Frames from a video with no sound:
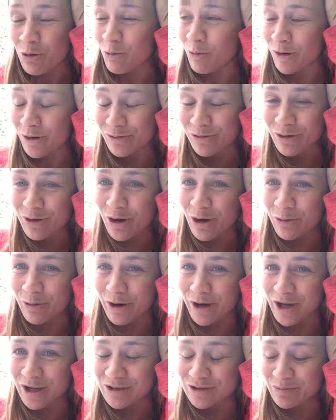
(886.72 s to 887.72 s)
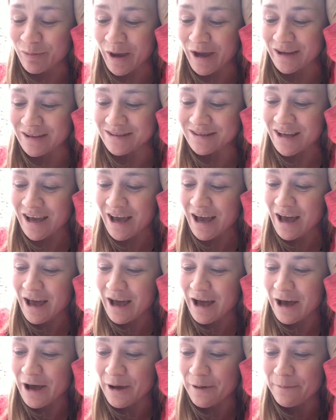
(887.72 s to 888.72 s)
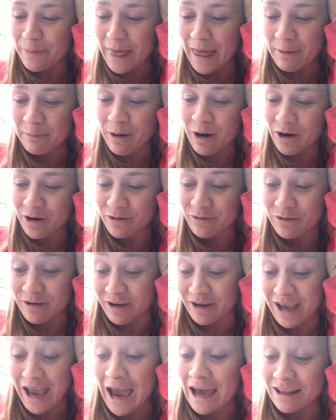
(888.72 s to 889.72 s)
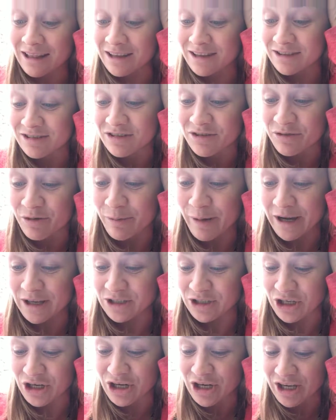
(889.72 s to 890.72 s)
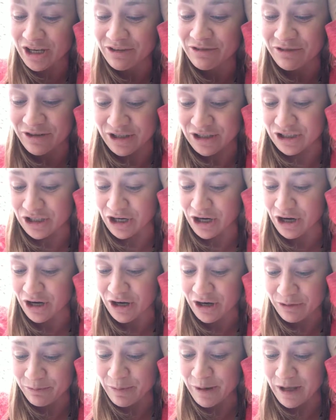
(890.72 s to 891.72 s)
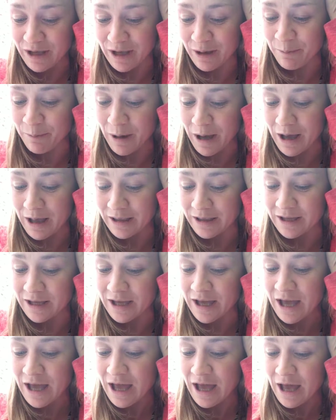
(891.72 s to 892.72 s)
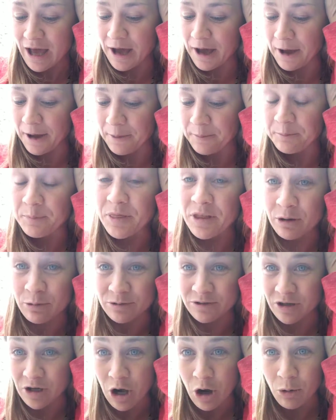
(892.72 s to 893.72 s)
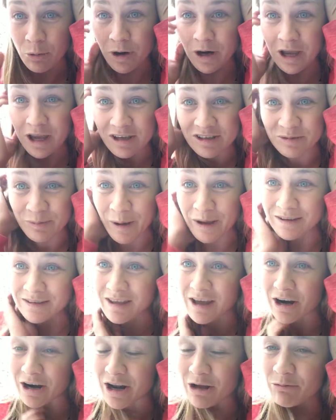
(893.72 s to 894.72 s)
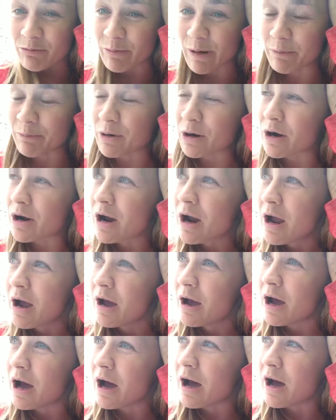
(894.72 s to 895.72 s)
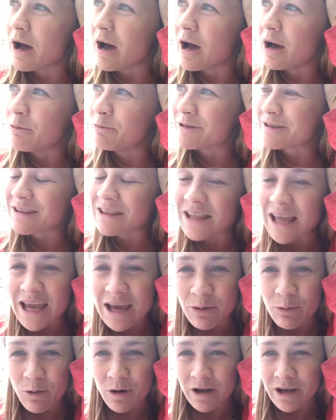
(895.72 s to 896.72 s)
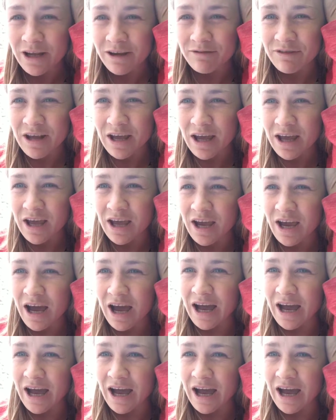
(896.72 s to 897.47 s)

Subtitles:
Wonderful co-working space, and part of a catalyst for my journey, for sure, being in Bali. But there was a co-working space there, and I remember it was late one evening.